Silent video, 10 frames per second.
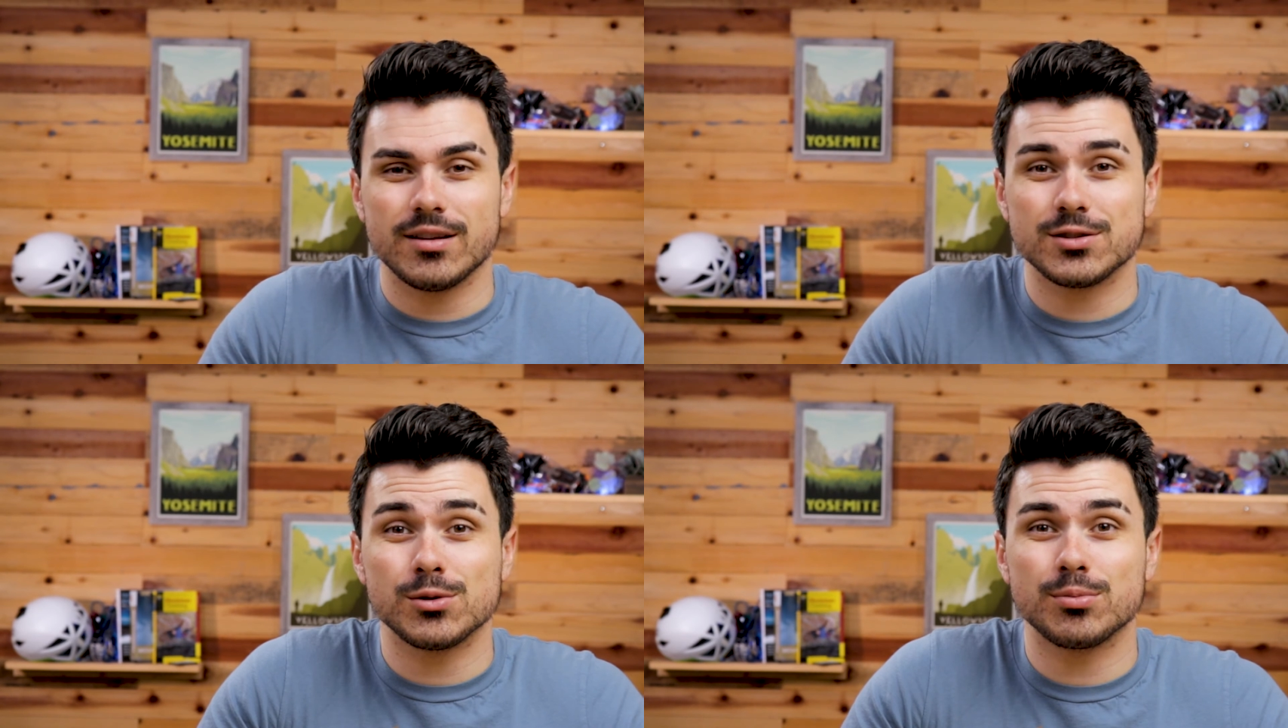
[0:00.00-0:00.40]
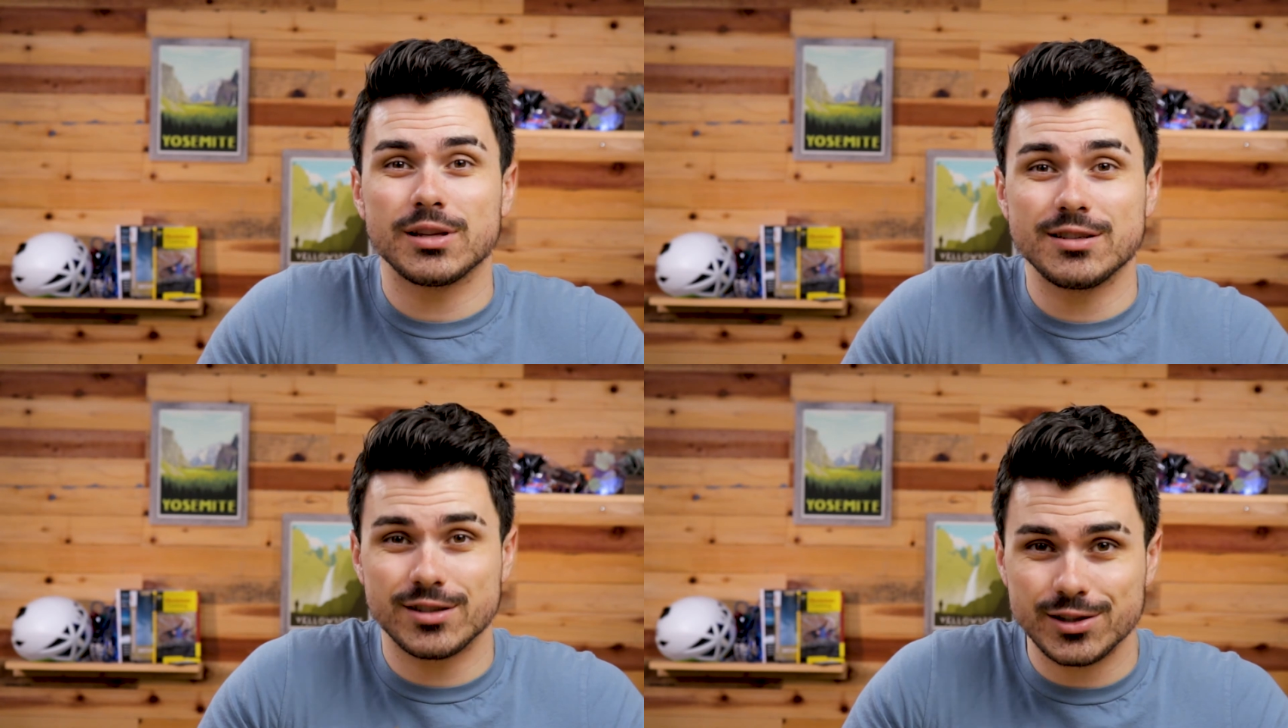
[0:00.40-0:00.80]
So
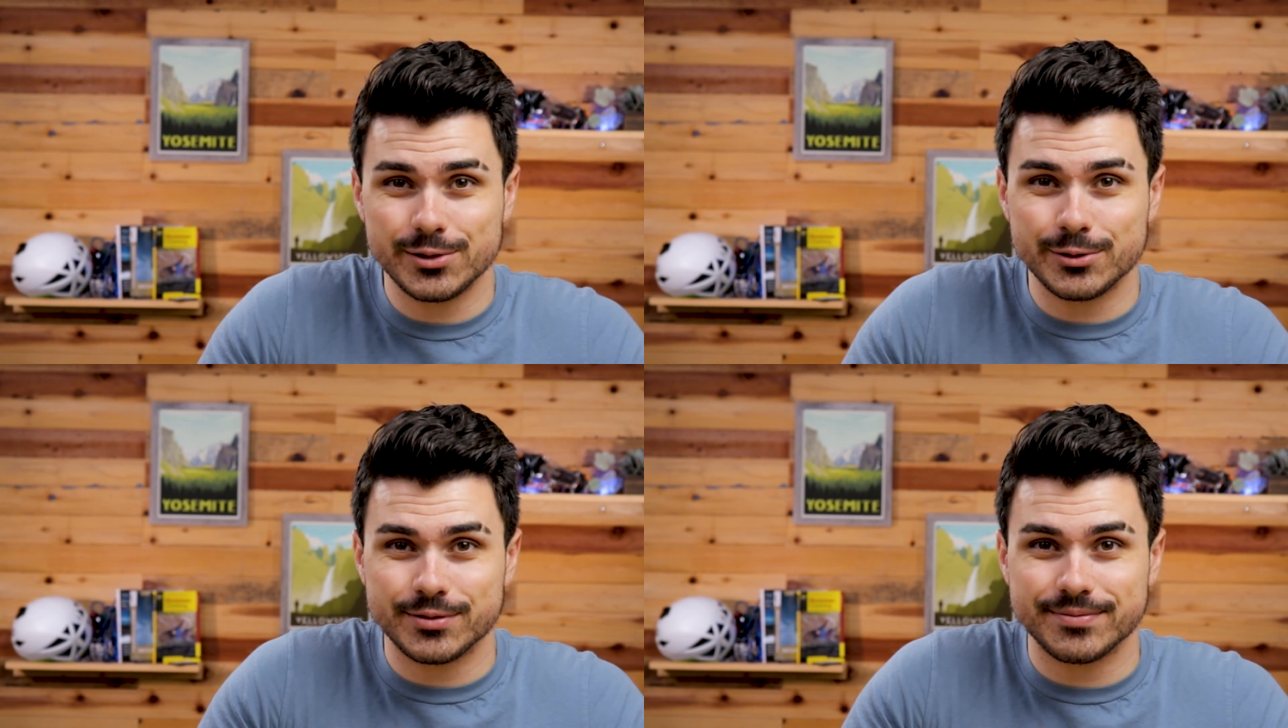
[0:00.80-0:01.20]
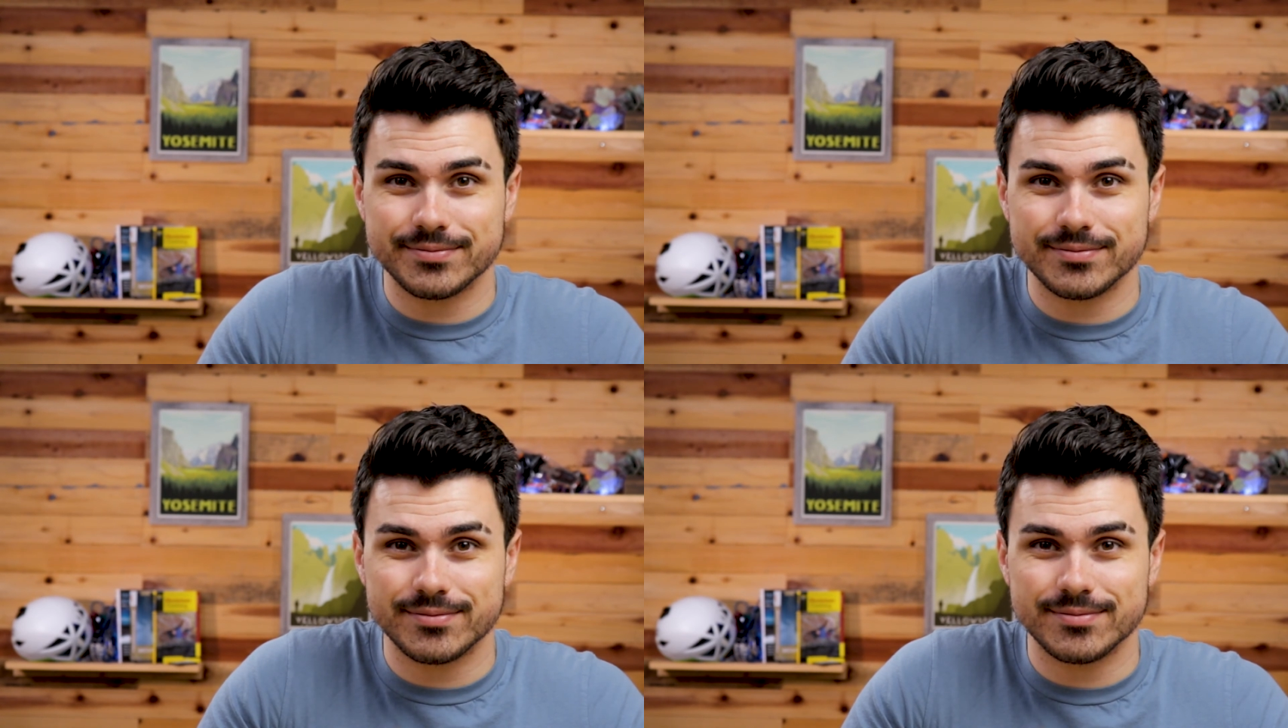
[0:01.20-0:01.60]
please do.
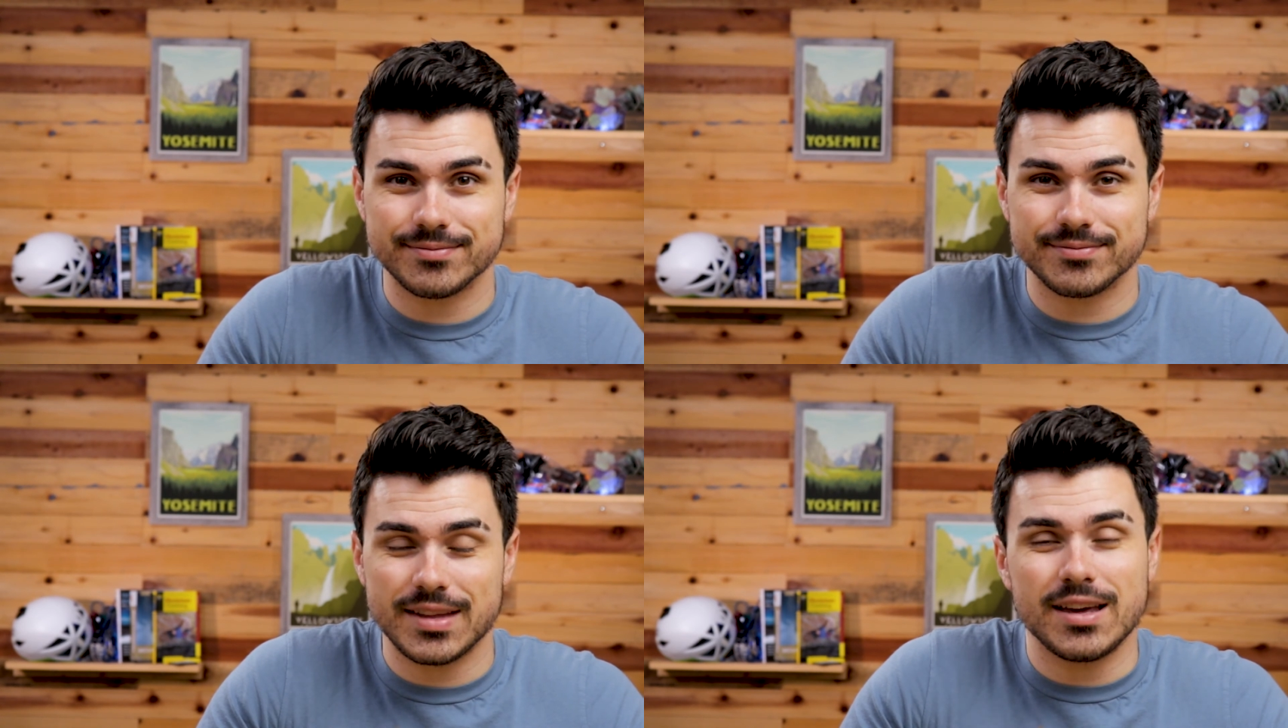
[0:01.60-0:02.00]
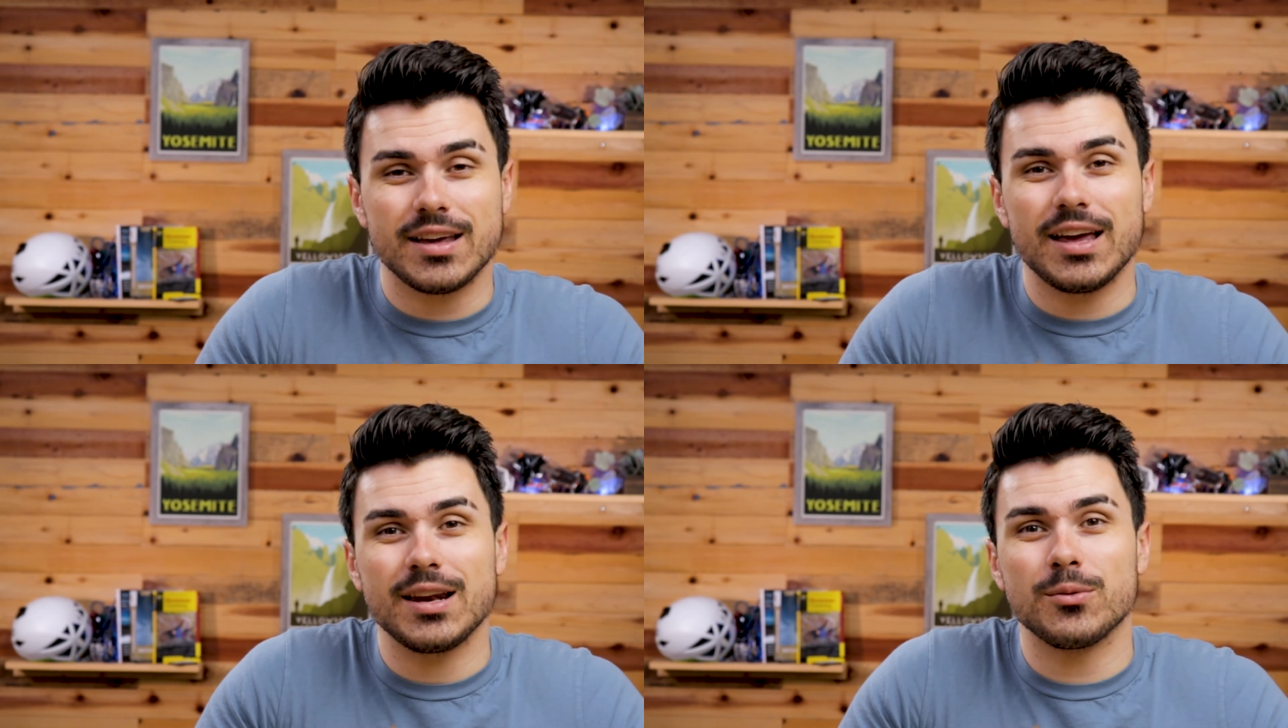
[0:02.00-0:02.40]

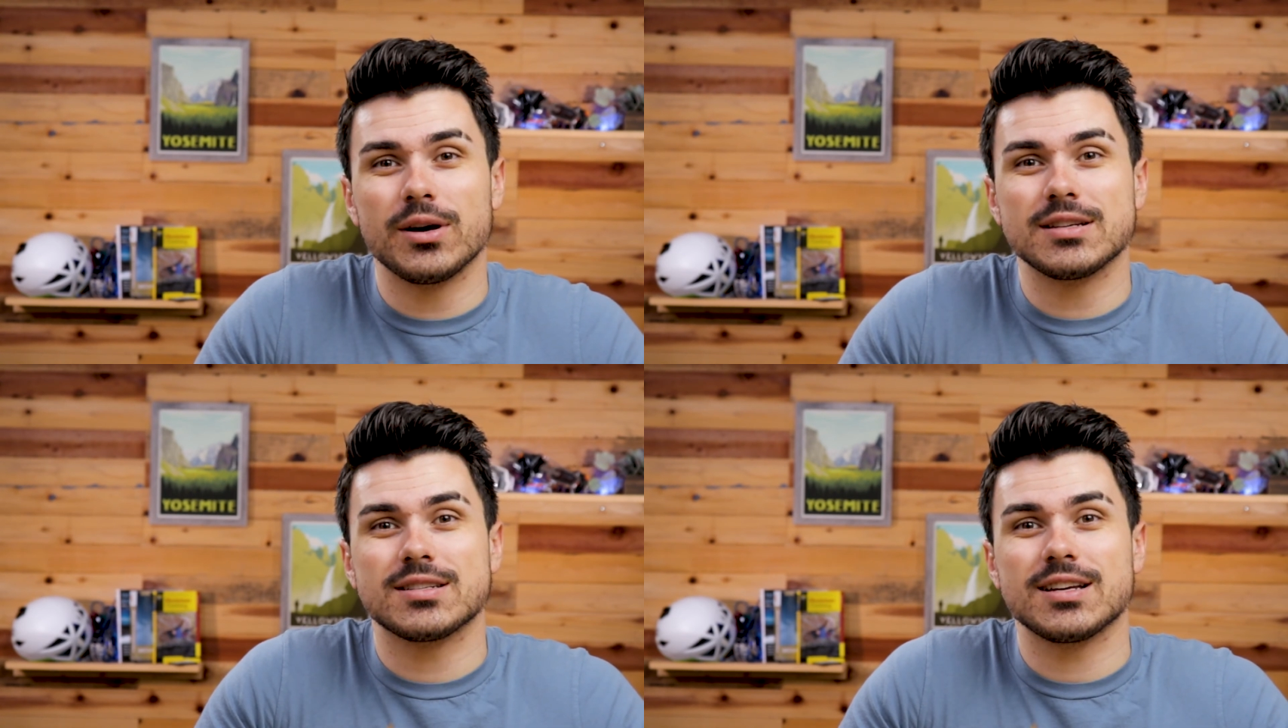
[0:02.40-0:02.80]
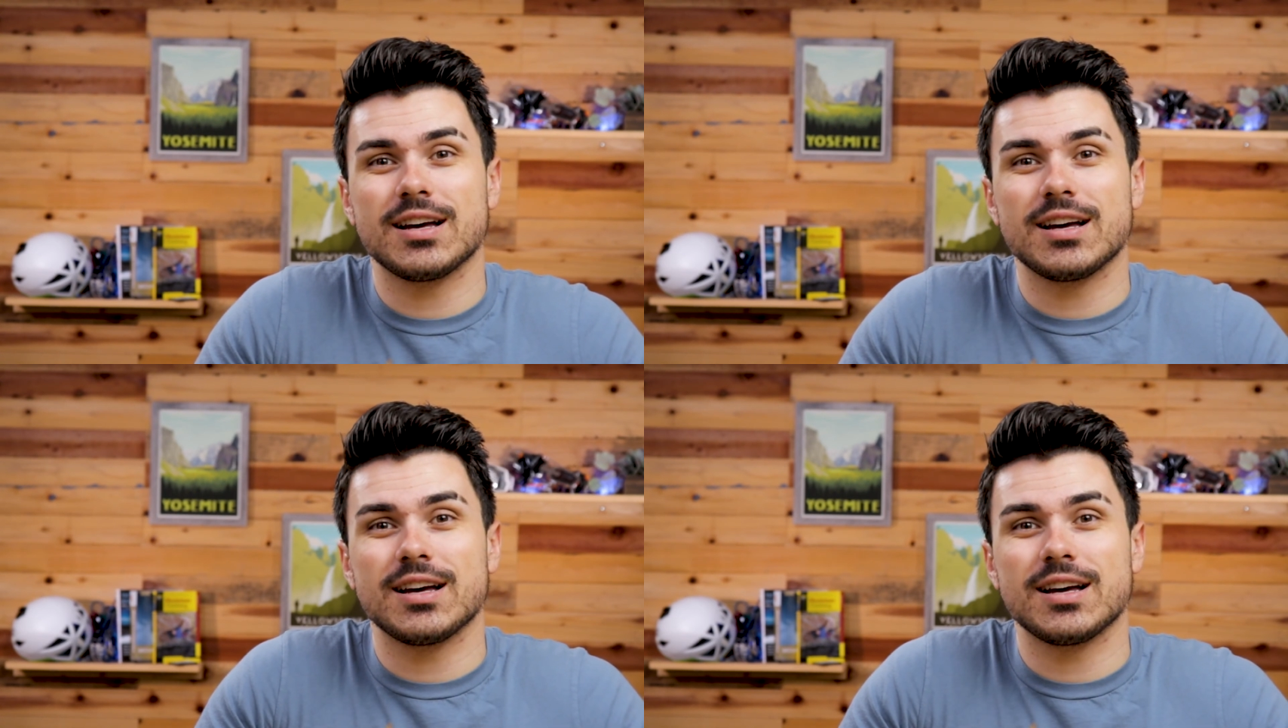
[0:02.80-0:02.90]
Anyways,